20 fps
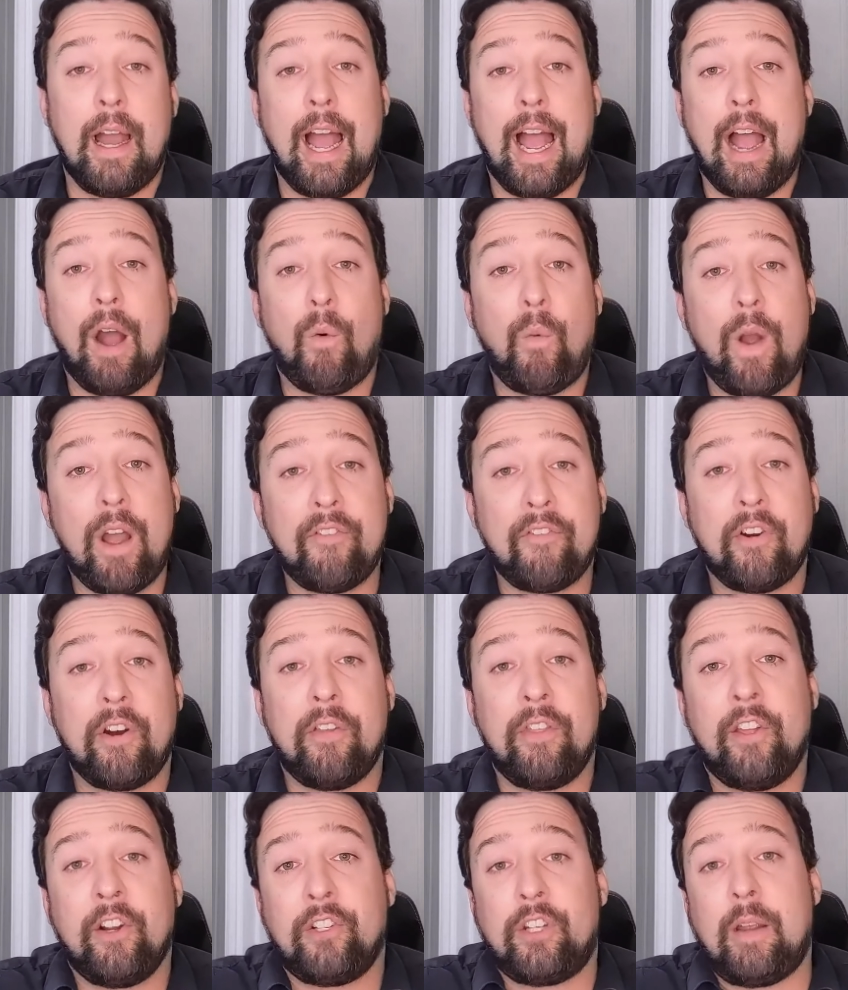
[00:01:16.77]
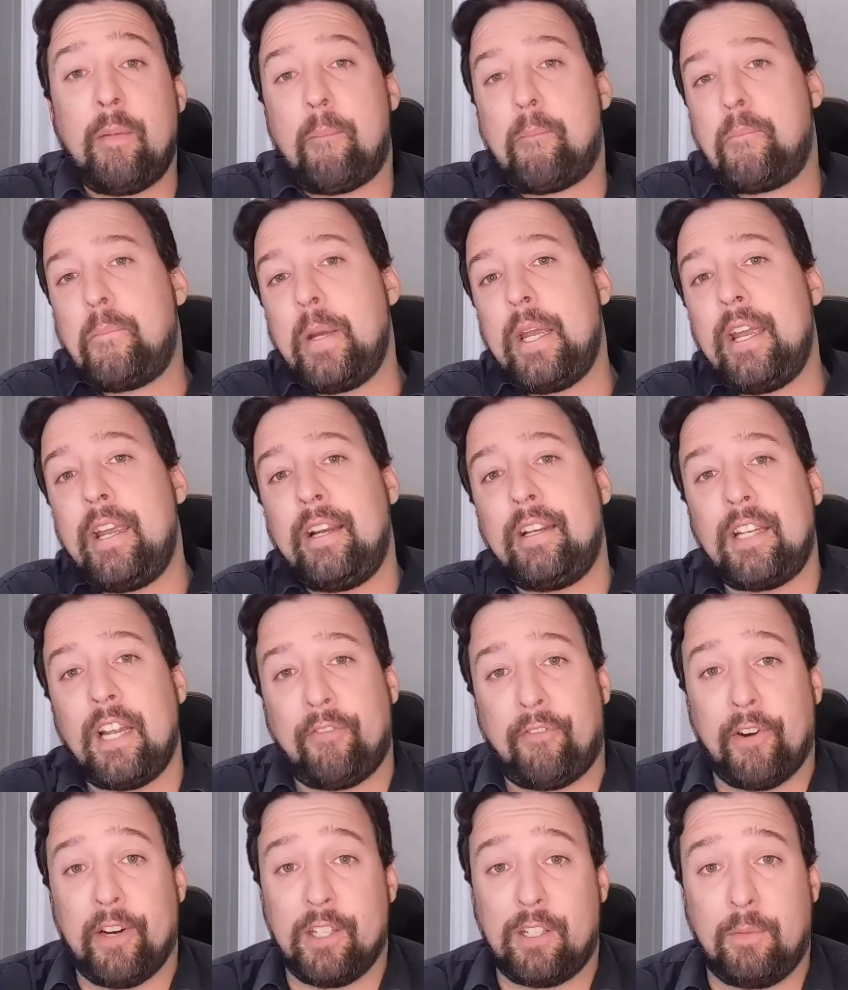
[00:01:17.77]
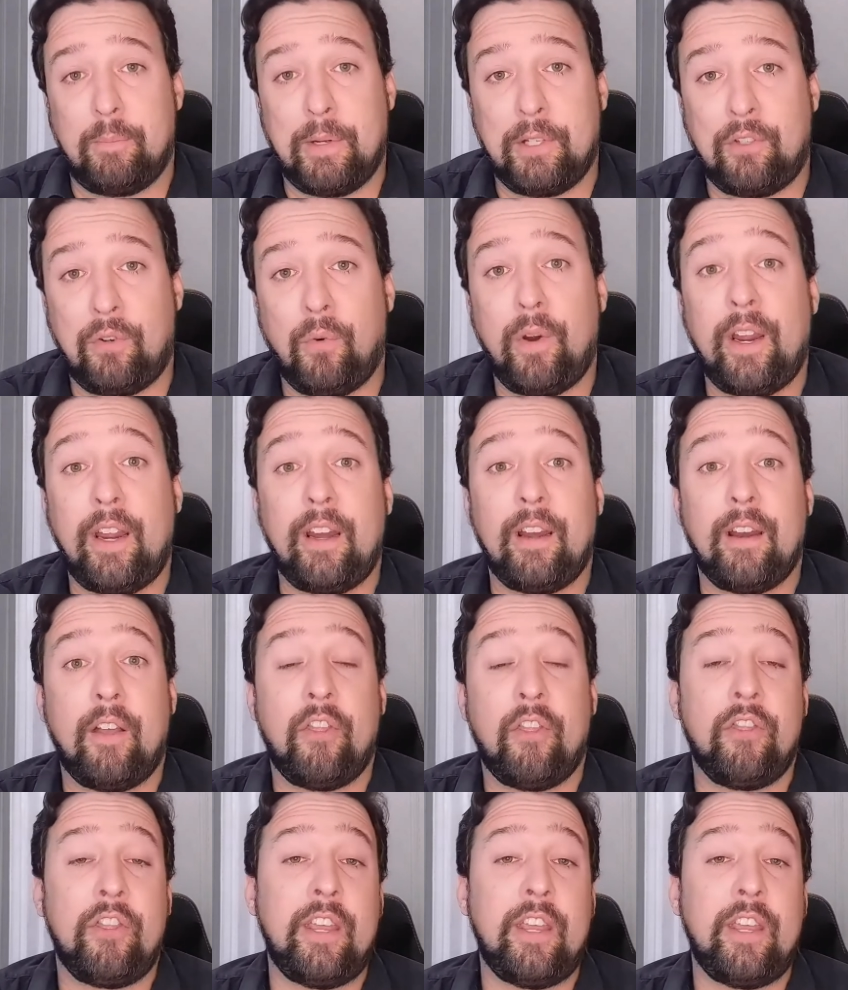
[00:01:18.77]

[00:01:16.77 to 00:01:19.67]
However, there's a big difference between